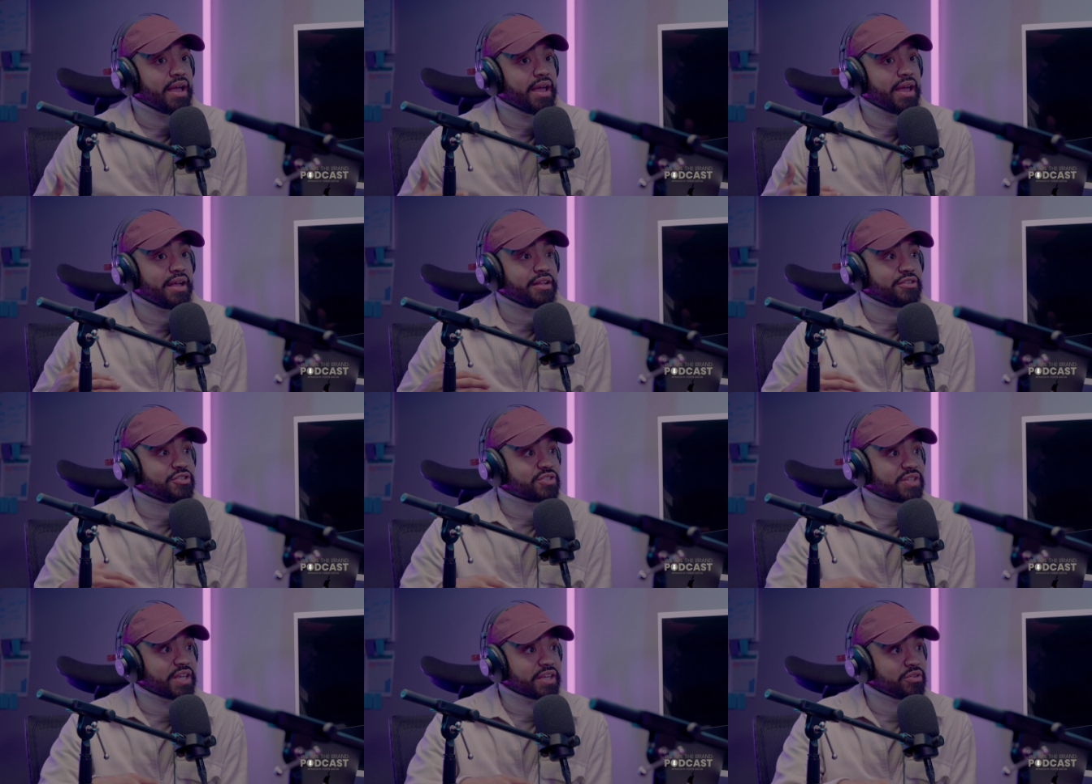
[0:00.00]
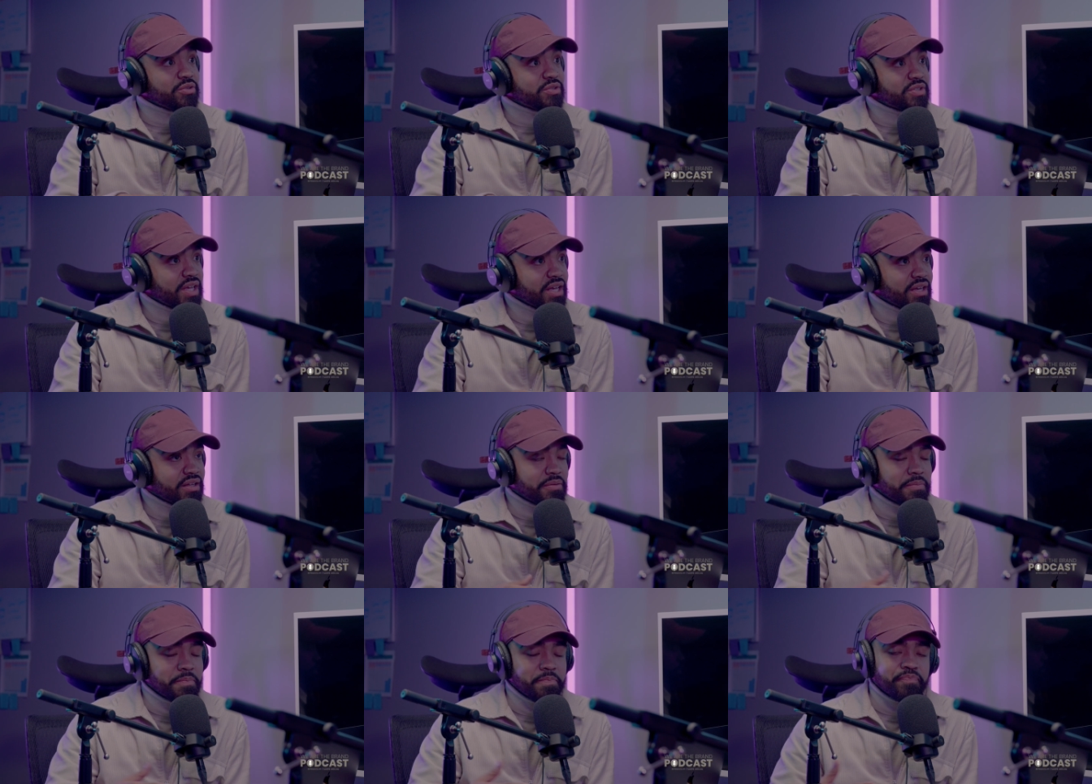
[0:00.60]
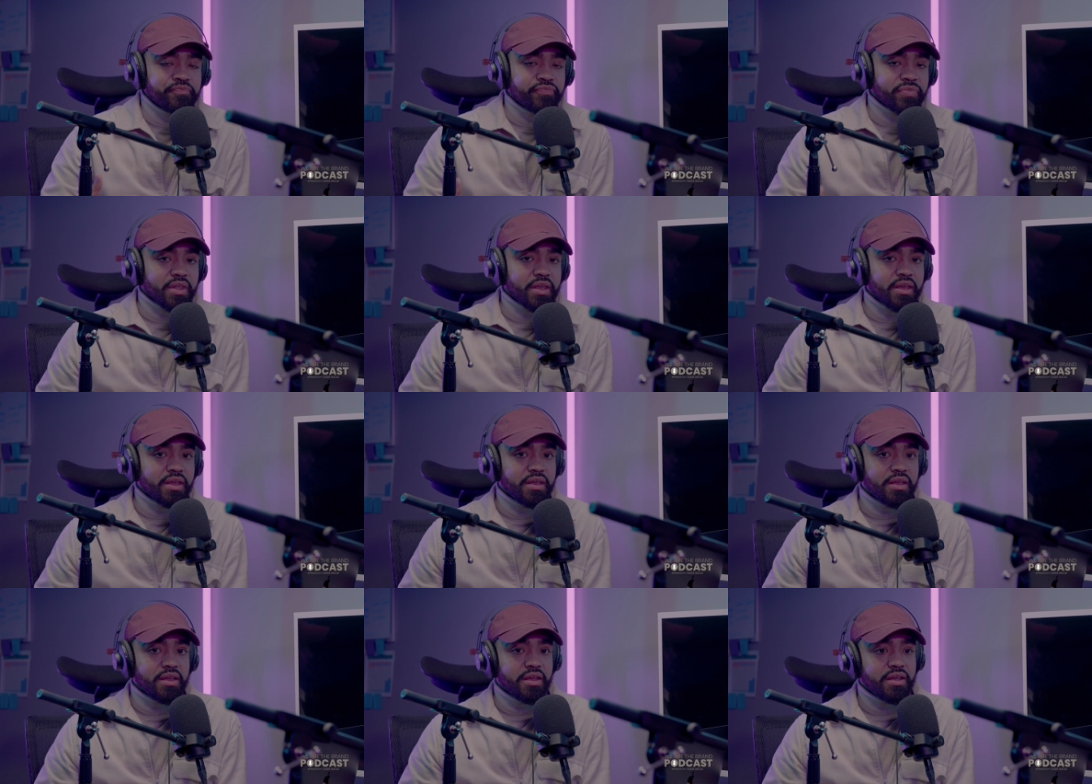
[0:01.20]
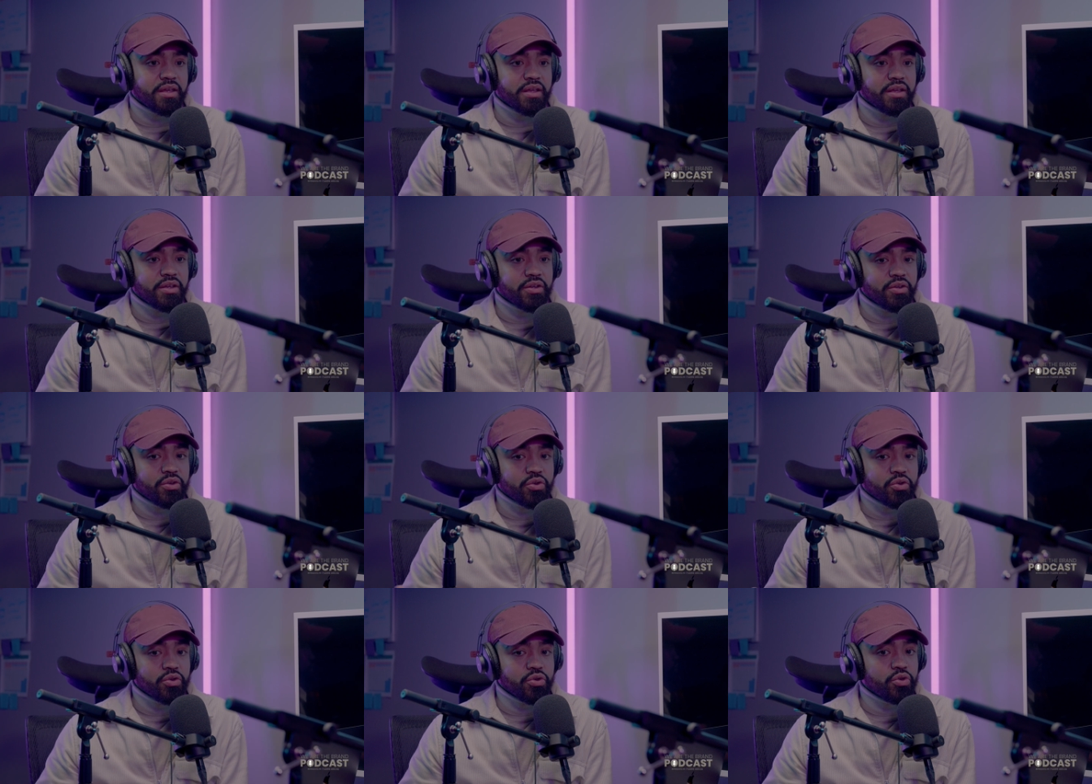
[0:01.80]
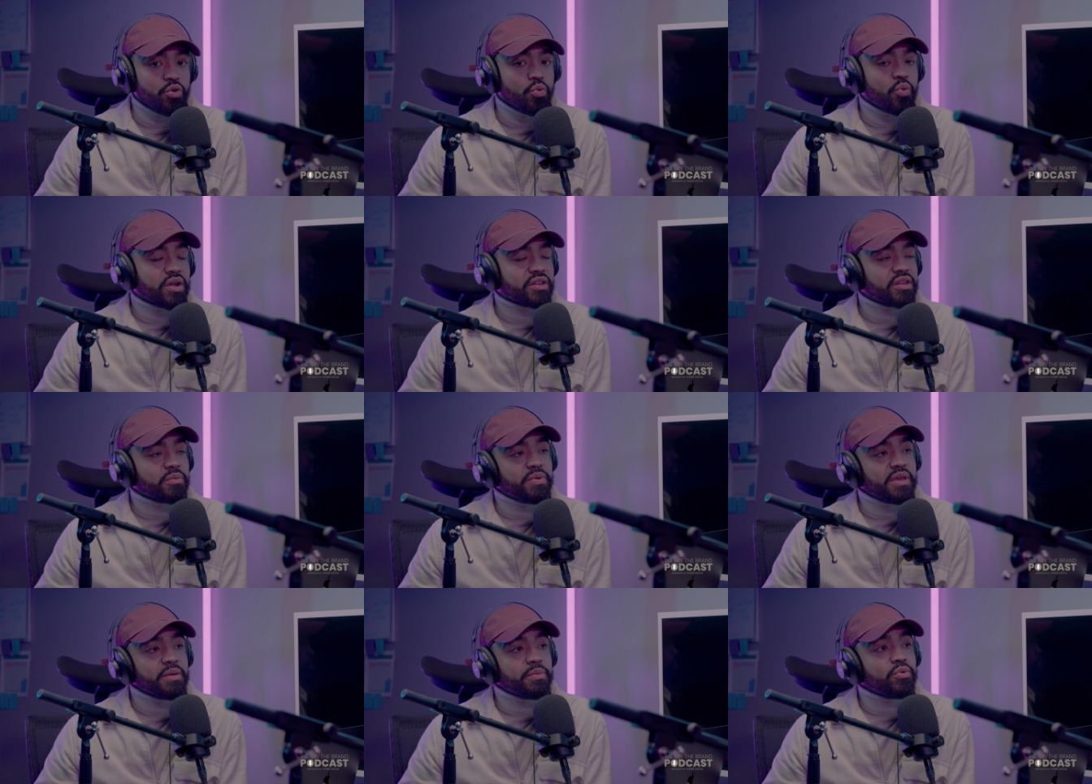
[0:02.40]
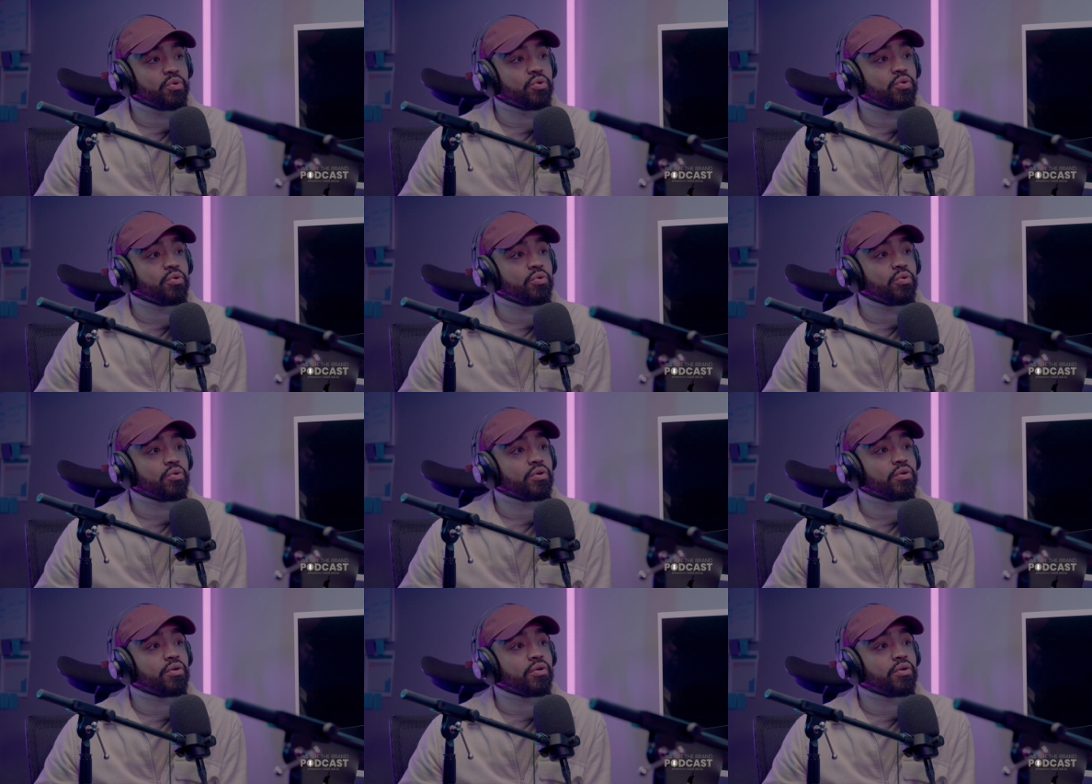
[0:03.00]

And just like you said, you want the people who